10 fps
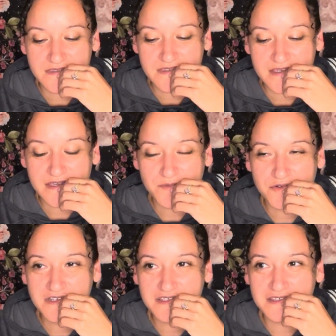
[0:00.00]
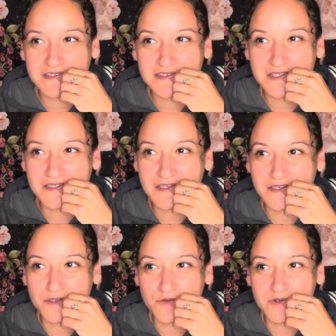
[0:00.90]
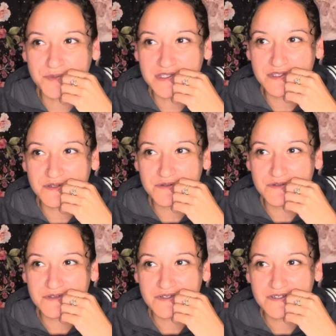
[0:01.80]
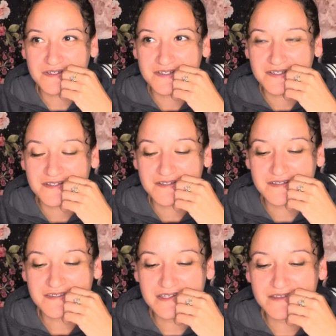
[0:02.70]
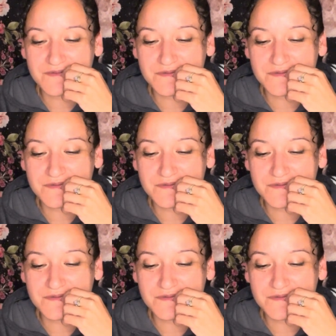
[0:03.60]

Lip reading: The High Priestess is like the other woman, though. It's like,